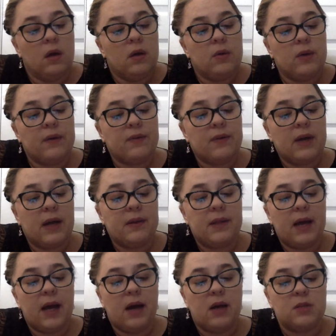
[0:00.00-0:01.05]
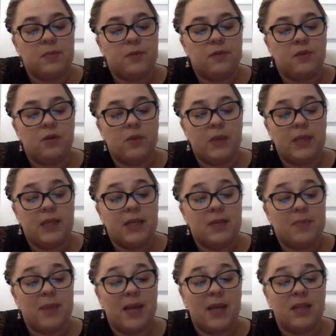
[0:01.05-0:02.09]
Whoever had the house before we
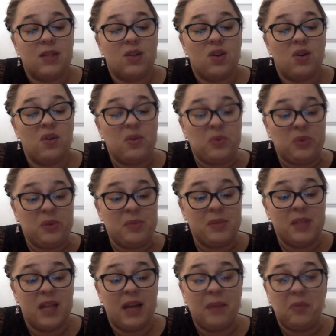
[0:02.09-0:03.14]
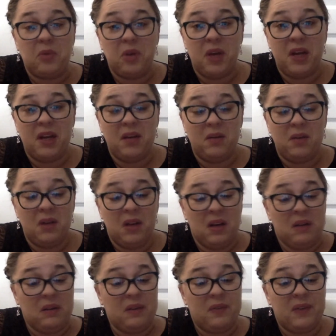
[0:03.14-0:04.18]
did painted all the rooms lime green, and
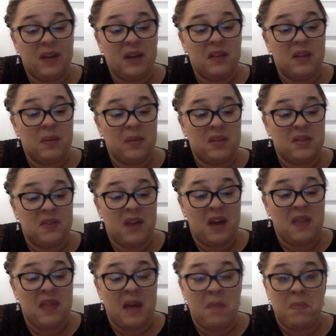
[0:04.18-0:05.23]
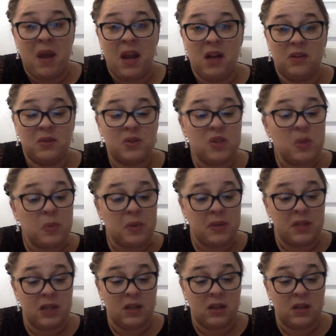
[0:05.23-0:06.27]
we figured they must have gotten that paint on super
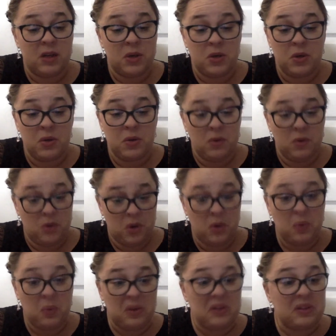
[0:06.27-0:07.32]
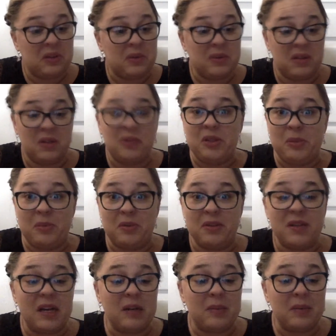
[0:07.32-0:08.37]
sale, and no wonder it was on super
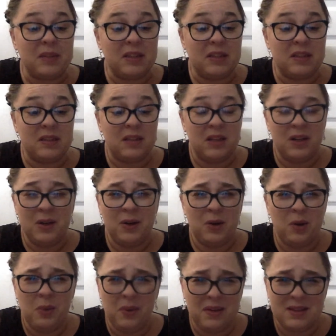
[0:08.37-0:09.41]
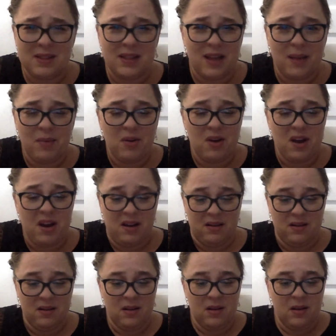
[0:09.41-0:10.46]
sale because who wants lime green?
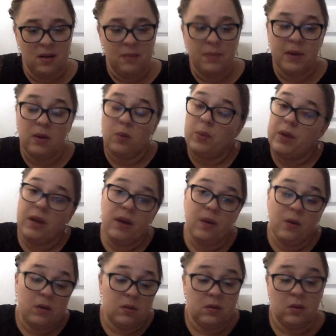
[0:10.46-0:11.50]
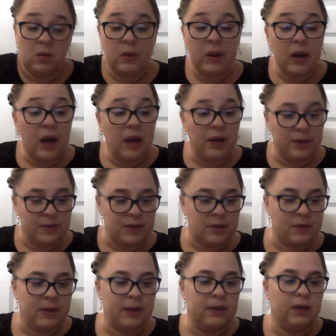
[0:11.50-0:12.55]
But we got used
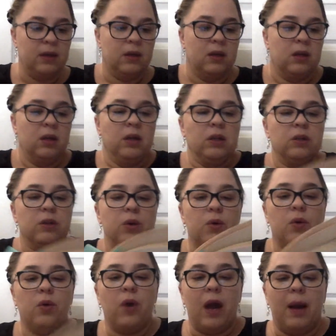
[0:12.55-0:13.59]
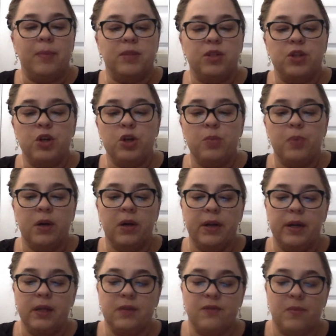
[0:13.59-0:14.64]
to it. Luke grabbed 2
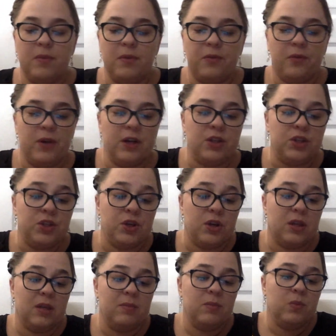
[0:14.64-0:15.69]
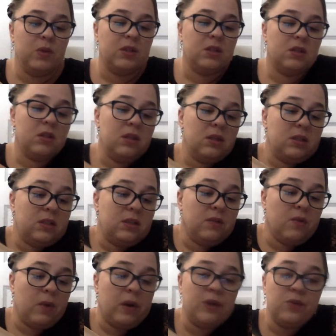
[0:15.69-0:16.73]
puddings from the fridge and took them to the
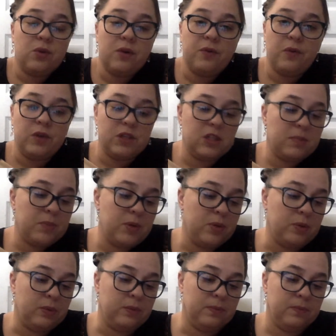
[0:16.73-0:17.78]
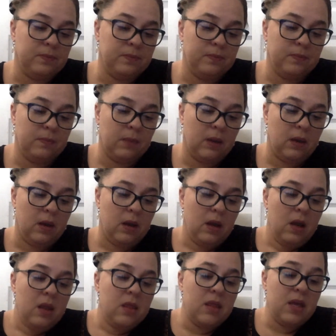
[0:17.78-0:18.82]
silverware drawer for a spoon.
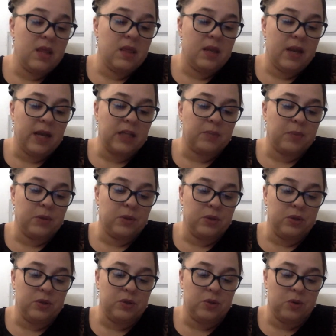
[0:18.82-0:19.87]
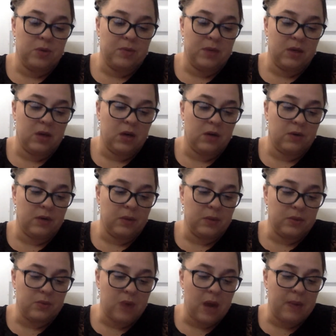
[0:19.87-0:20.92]
Then the next person who stormed in hungry
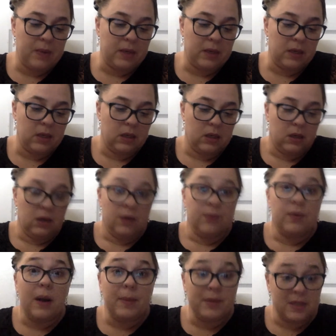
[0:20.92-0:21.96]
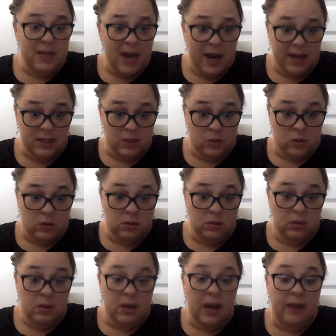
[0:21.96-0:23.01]
was Robert. Robert's in high school,
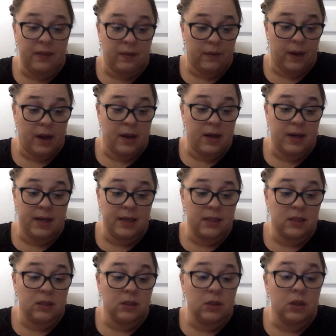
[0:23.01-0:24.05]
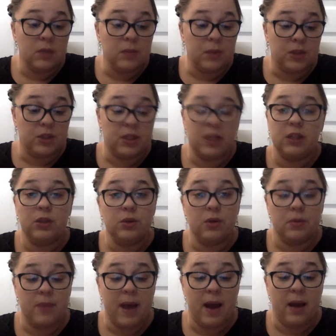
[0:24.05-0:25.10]
9th grade, and he doesn't look much like Luke or
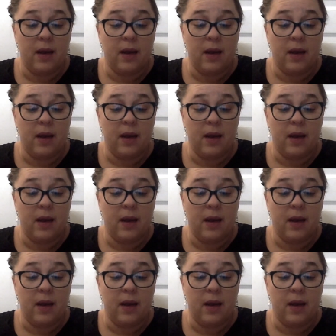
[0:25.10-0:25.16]
Matt.